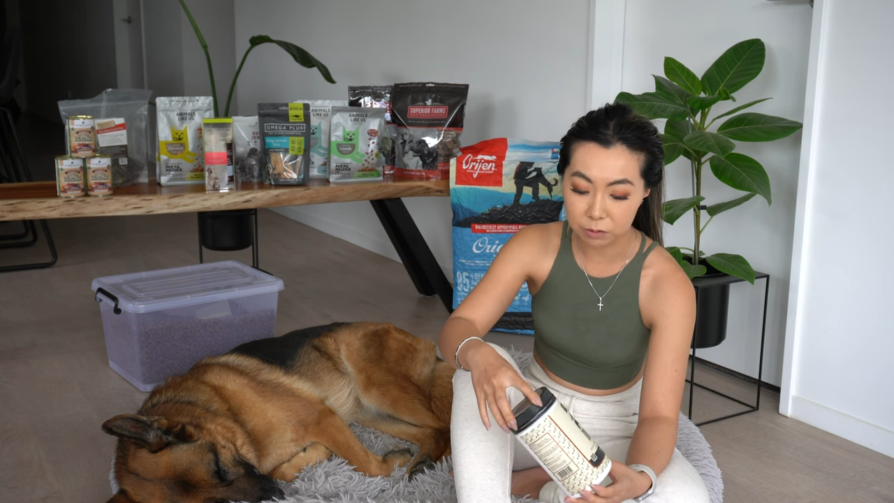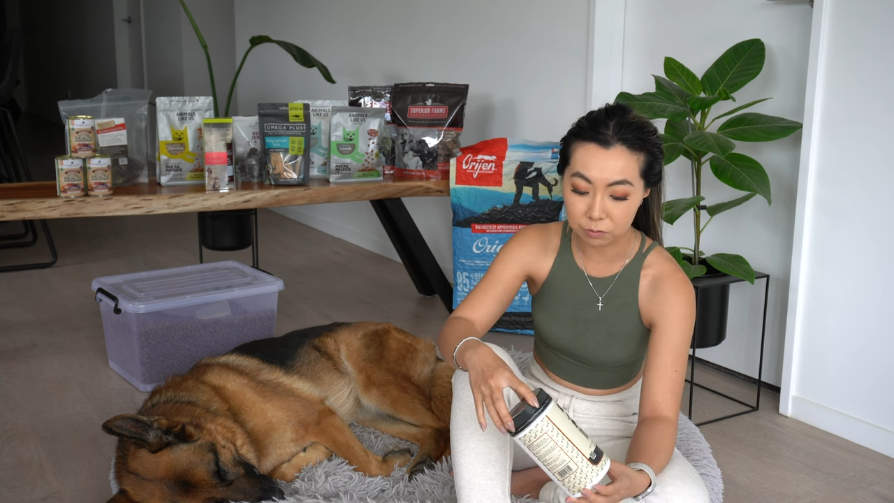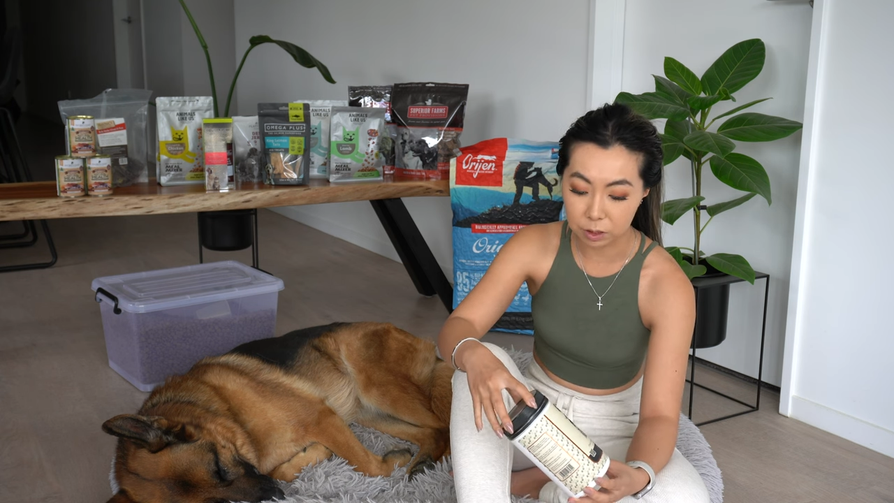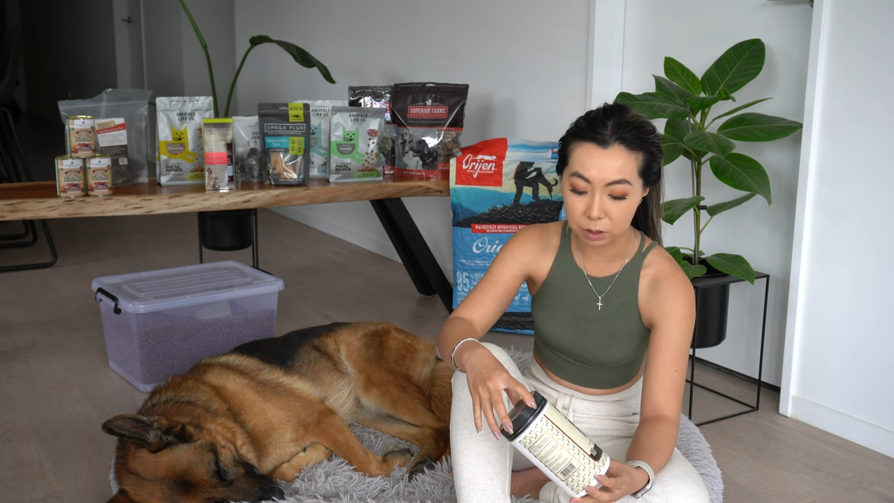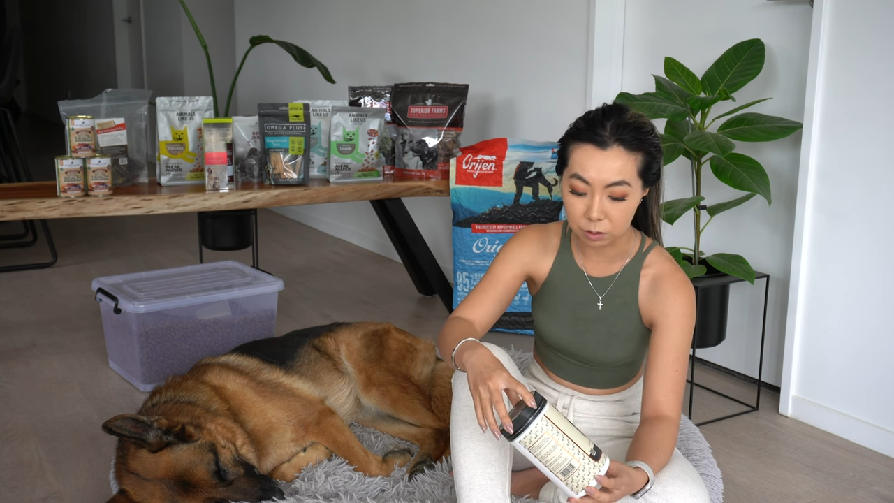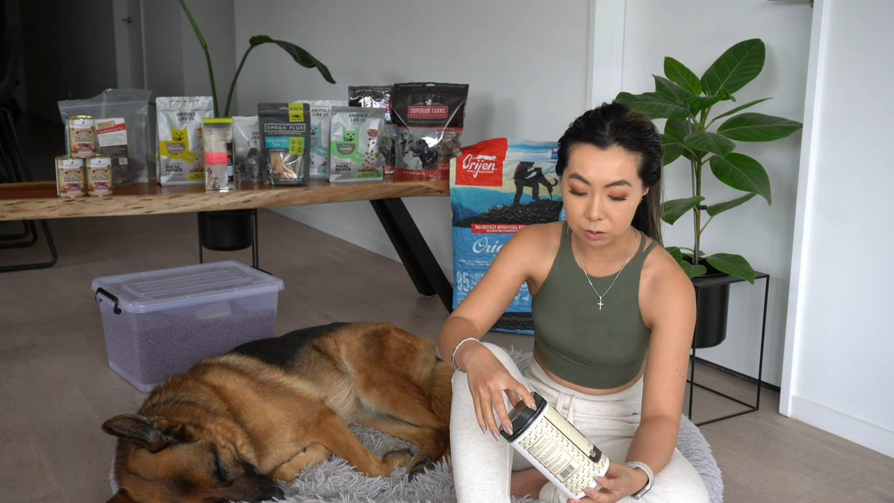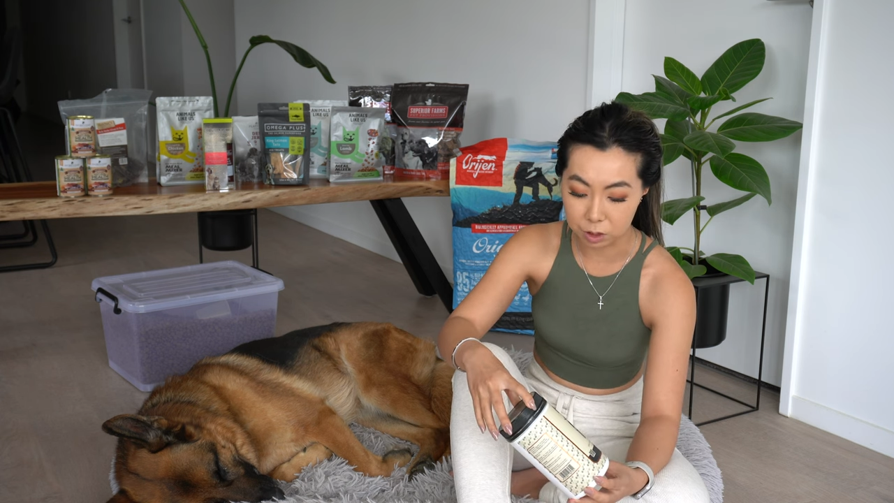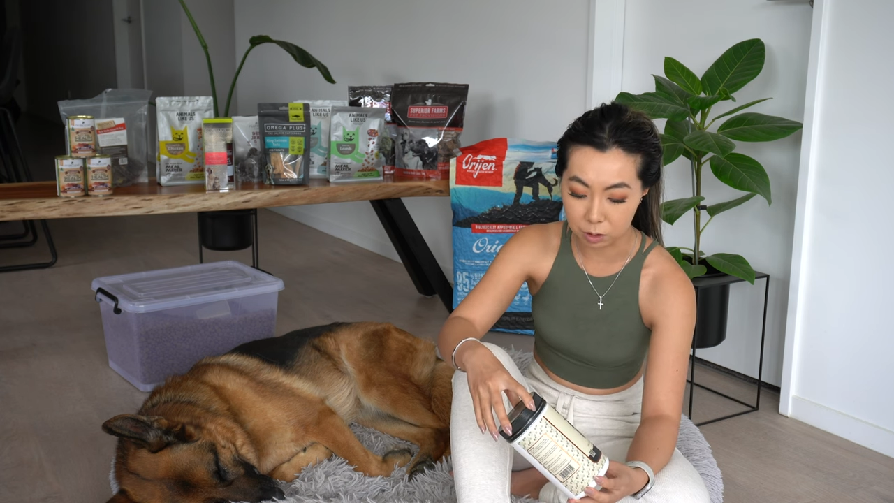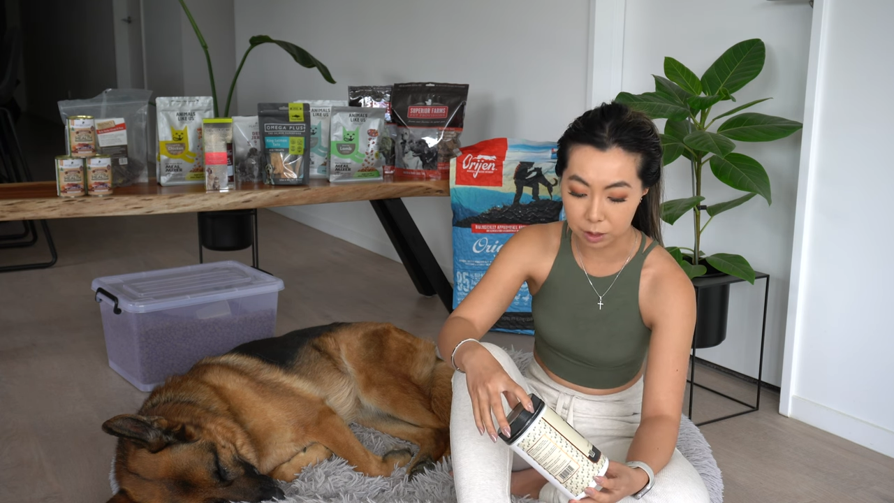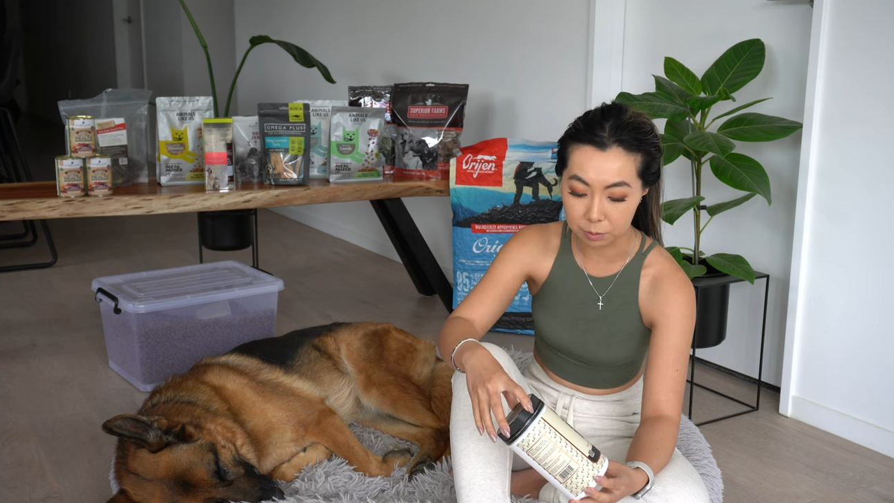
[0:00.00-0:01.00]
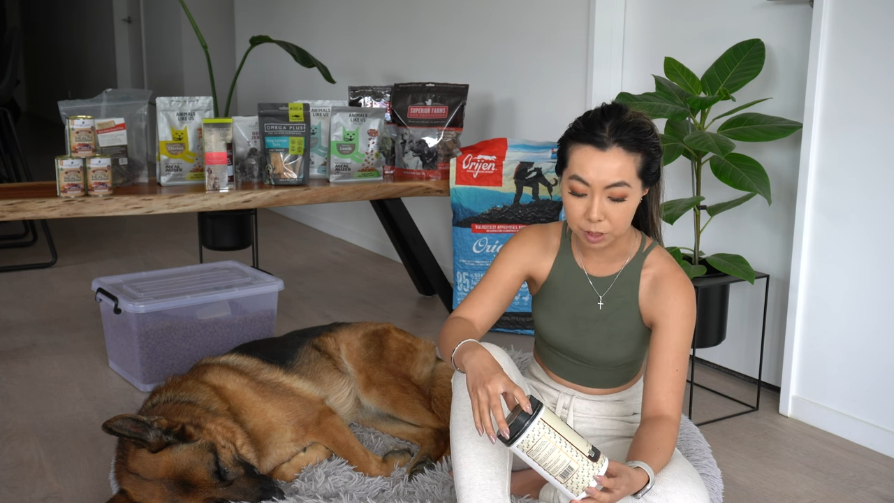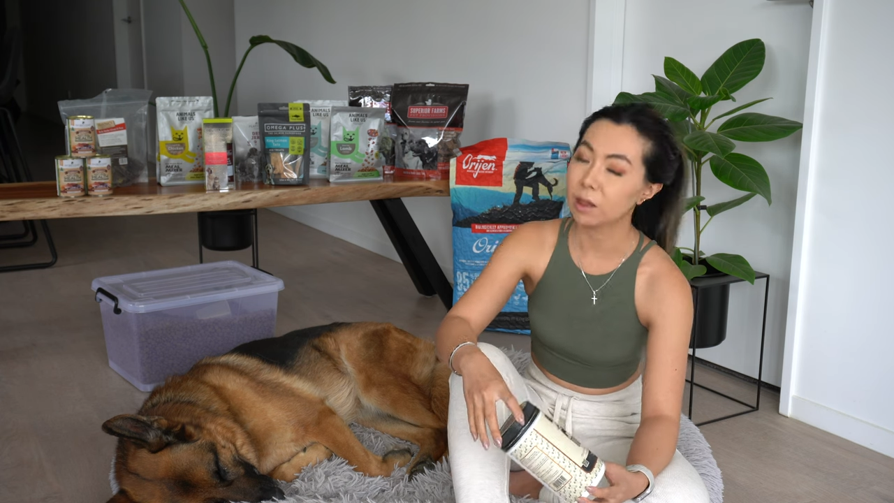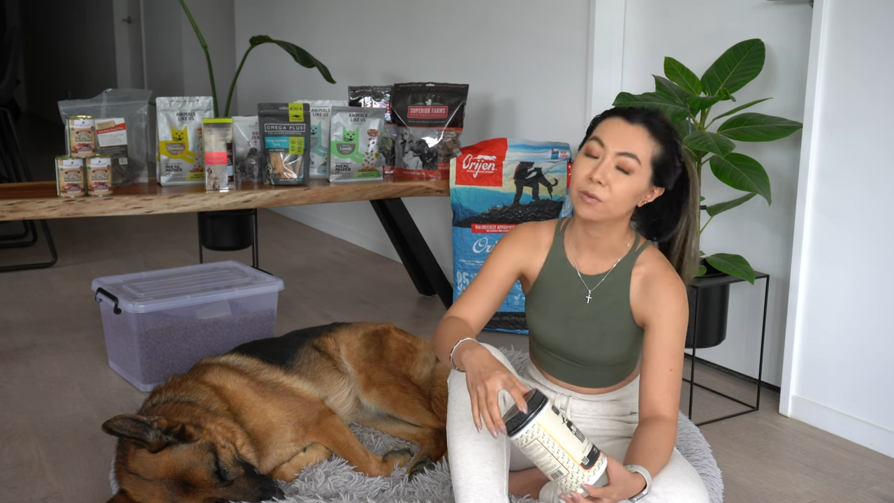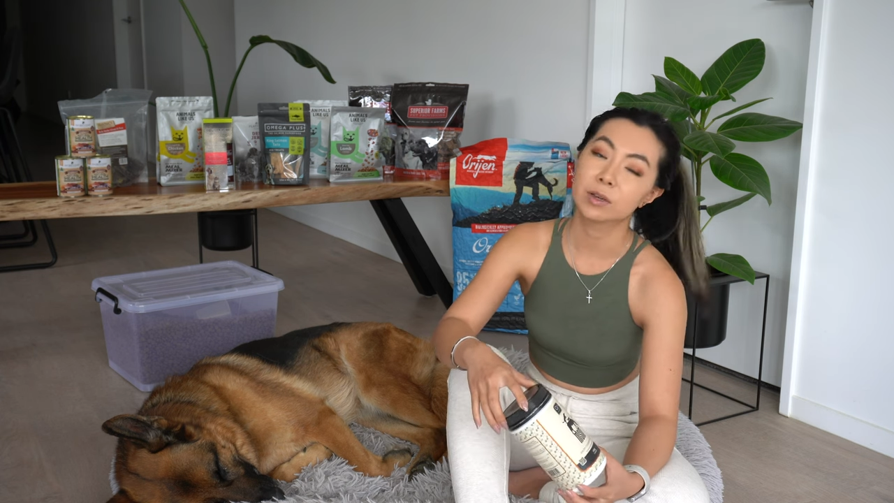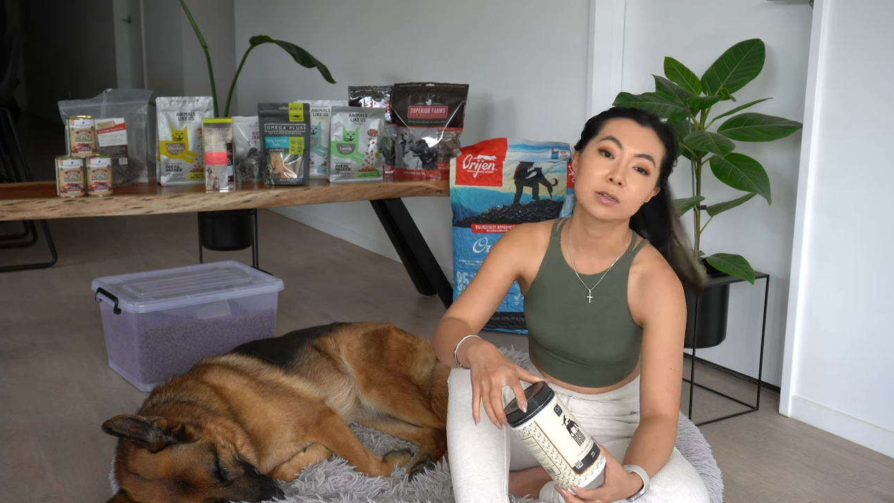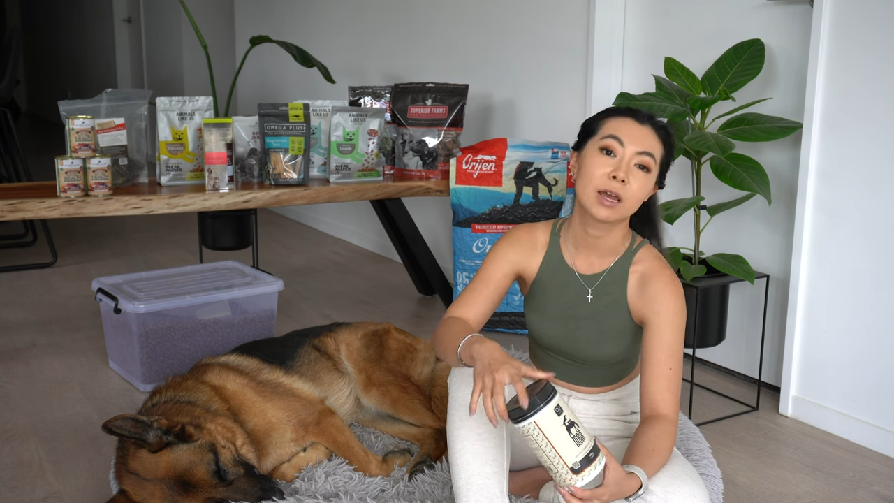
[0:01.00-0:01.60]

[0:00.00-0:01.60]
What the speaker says: really long time. Love it.